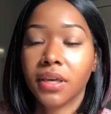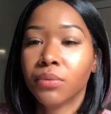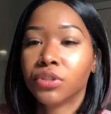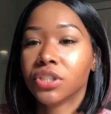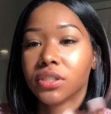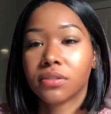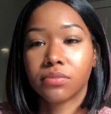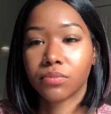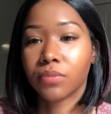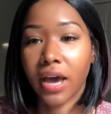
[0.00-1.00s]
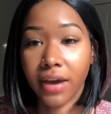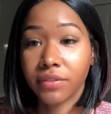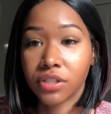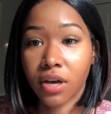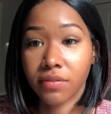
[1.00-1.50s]
He would just have
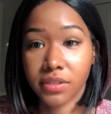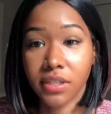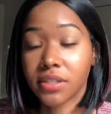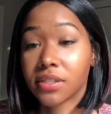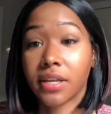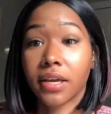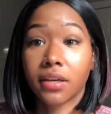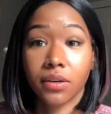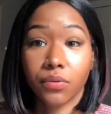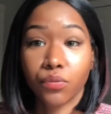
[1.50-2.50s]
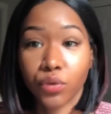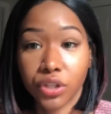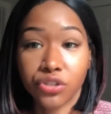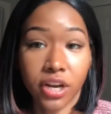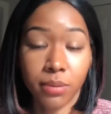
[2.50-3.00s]
these conversations, like
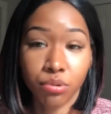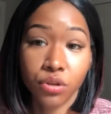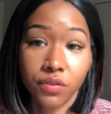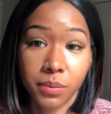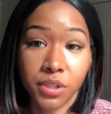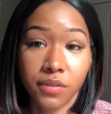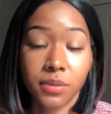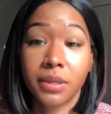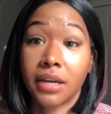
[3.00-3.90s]
really trying to prove himself to me.